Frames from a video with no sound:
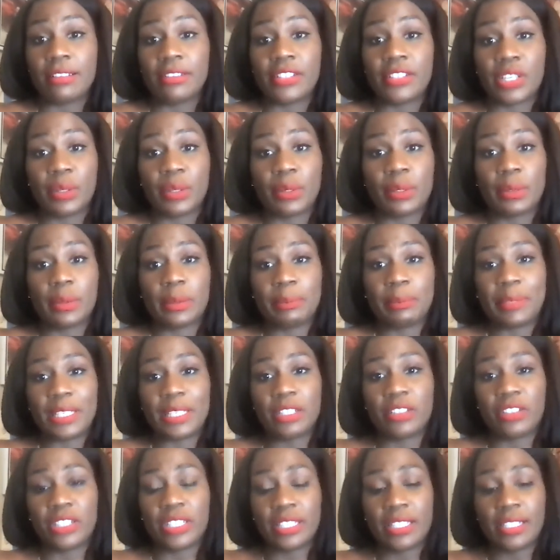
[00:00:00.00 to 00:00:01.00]
And so it would be
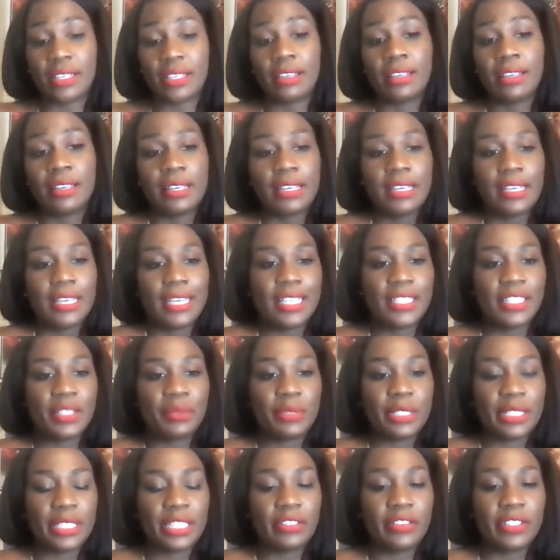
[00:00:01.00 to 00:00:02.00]
good to, it's
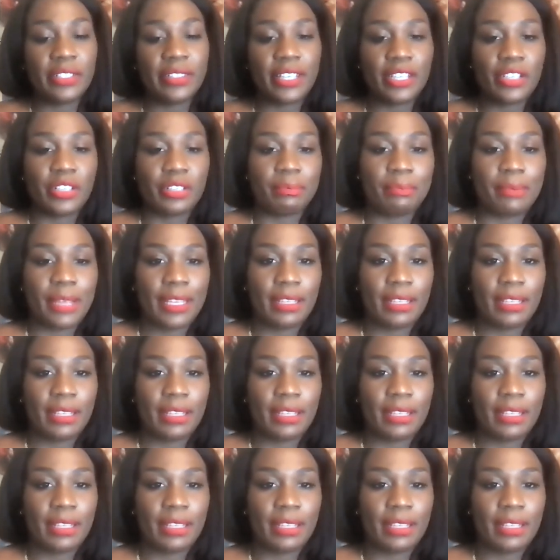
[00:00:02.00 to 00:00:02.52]
really good that you're,